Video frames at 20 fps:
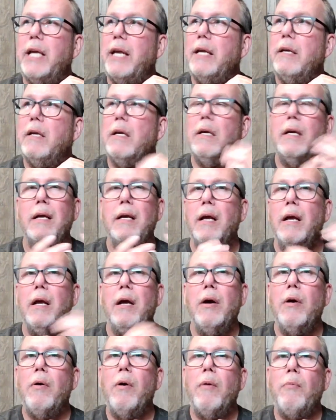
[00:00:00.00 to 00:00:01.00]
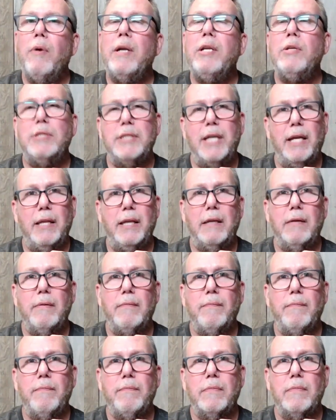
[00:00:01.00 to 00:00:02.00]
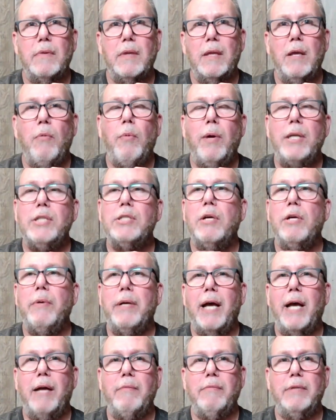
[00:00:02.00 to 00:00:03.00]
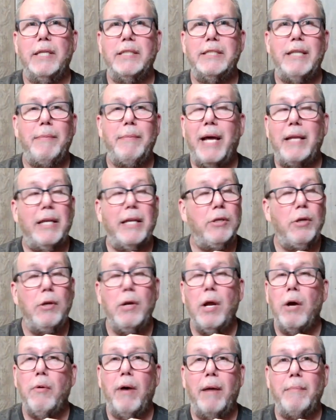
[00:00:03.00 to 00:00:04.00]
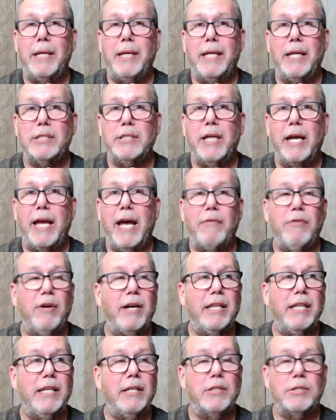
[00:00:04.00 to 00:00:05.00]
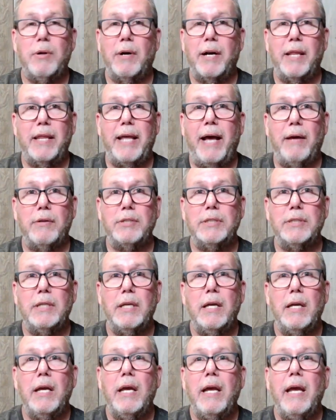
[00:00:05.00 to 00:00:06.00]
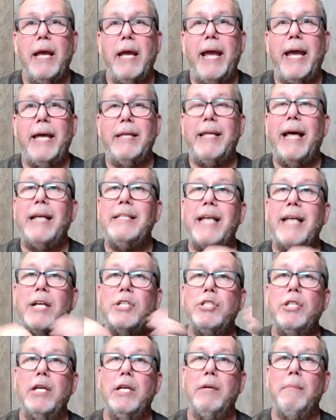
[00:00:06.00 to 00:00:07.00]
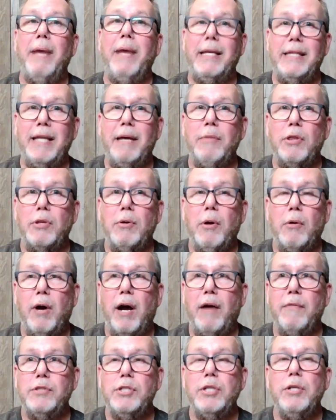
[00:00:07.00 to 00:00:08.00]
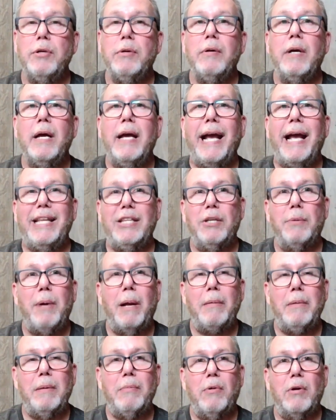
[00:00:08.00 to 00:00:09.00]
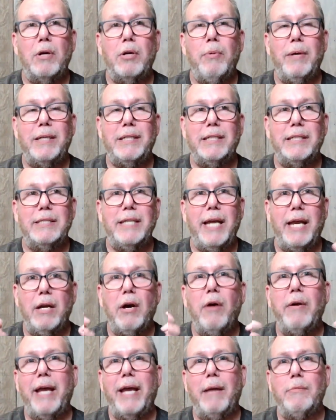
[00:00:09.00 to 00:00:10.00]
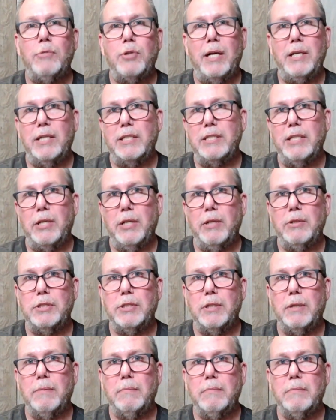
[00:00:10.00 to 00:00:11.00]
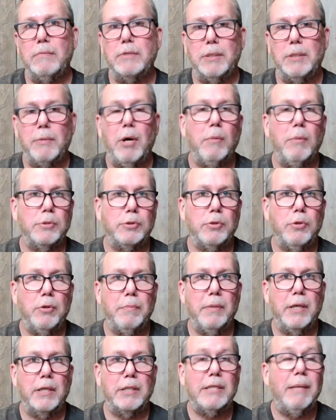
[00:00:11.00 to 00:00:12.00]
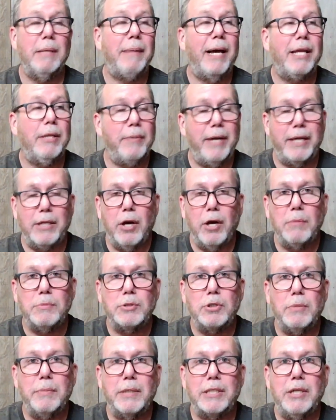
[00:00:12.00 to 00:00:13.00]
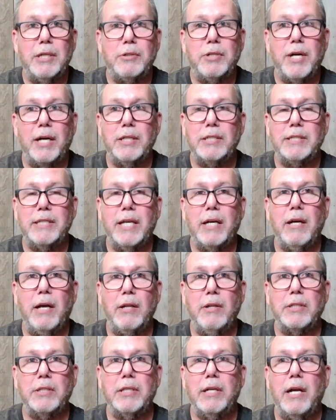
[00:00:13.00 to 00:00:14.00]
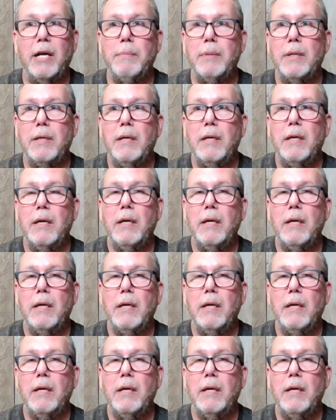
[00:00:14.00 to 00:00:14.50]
say, "What are you selling? What is going on with this? I'm not letting you know how many kids I have or anything that's going on in the house." and that's actually going to make them throw off too and they'll probably be more quick to say oh yeah i'm trying to sell you some some homeschool books and by the way the homeschool books they're trying to sell i looked it up